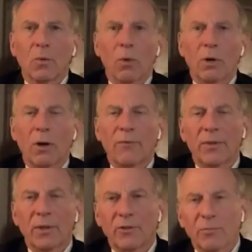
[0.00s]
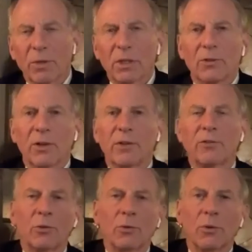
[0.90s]
One often thinks of
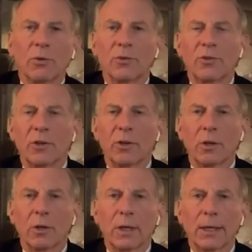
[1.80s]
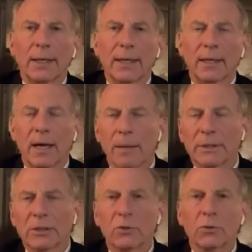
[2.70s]
military tools or
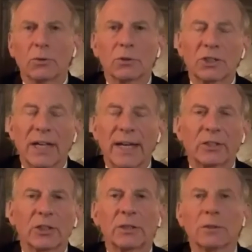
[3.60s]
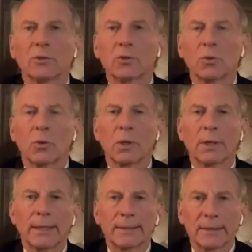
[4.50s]
economic tools, sanctions,
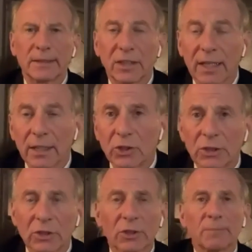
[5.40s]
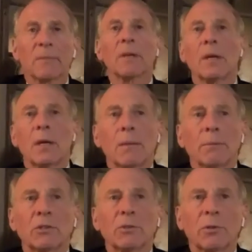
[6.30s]
or intelligence.
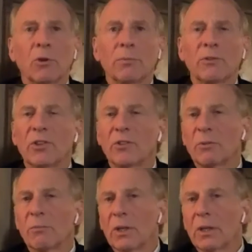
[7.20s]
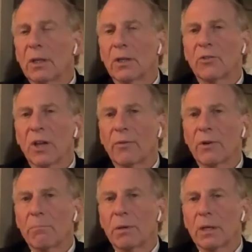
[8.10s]
But diplomacy, to me, is
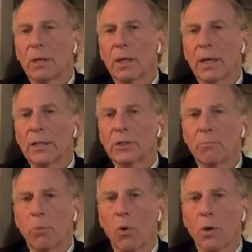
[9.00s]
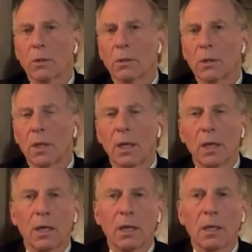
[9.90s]
every bit as important
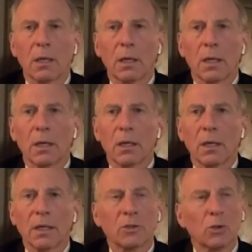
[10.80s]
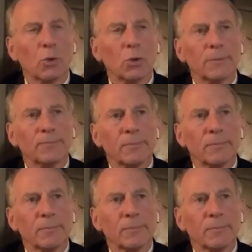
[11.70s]
a tool.